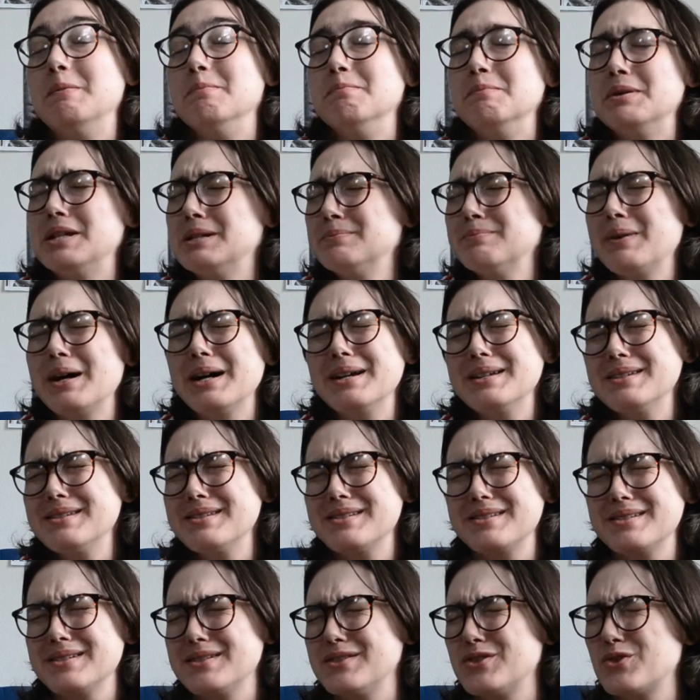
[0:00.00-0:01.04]

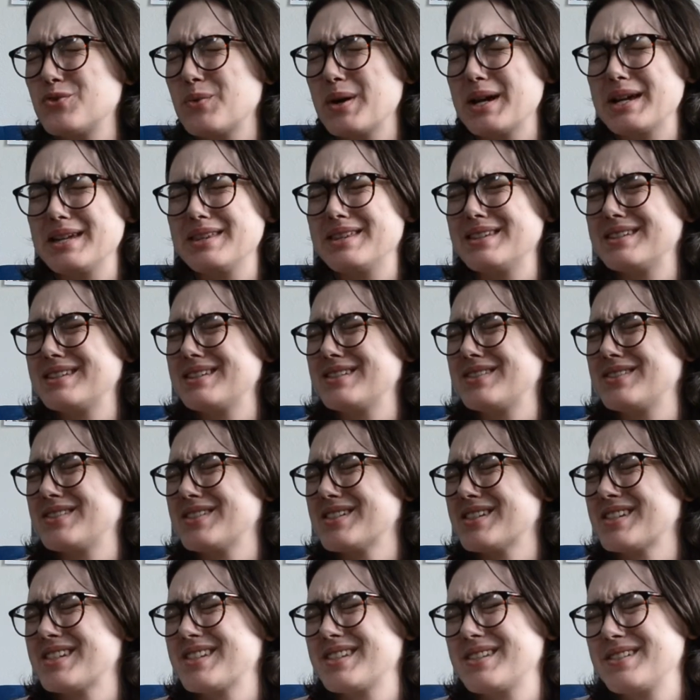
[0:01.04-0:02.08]
minimized in a way that is
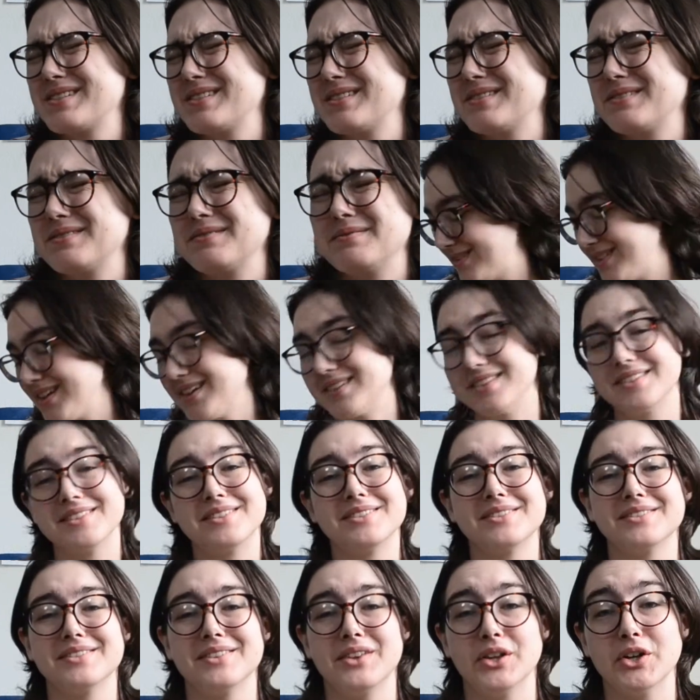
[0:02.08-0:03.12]
just doesn't
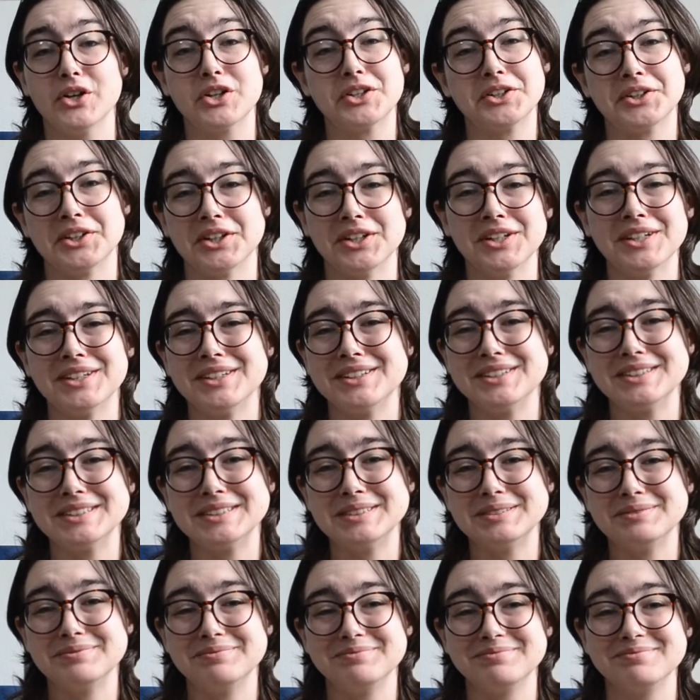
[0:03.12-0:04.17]
look good.
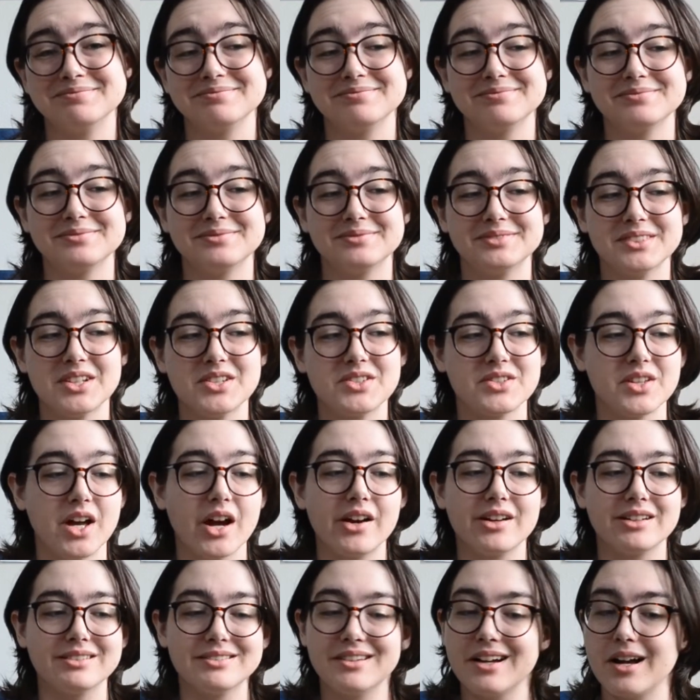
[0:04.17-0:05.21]

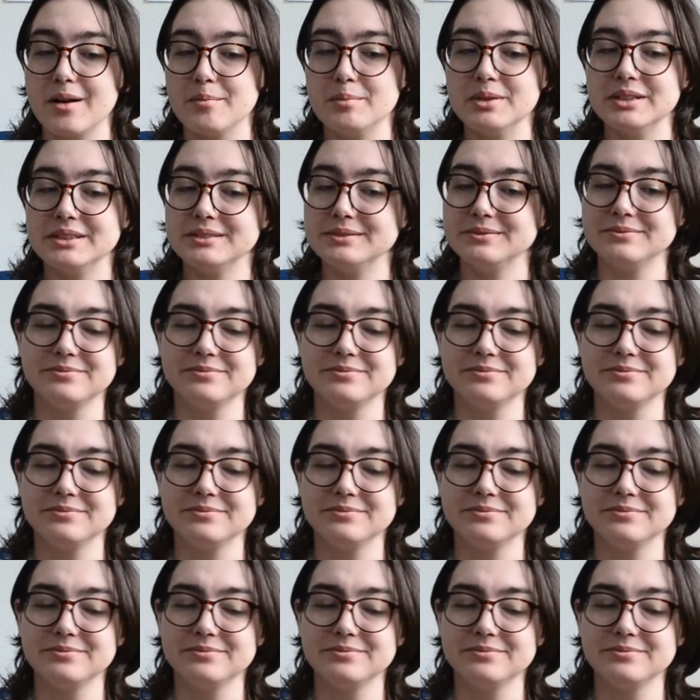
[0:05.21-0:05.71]
Sorry, Robin.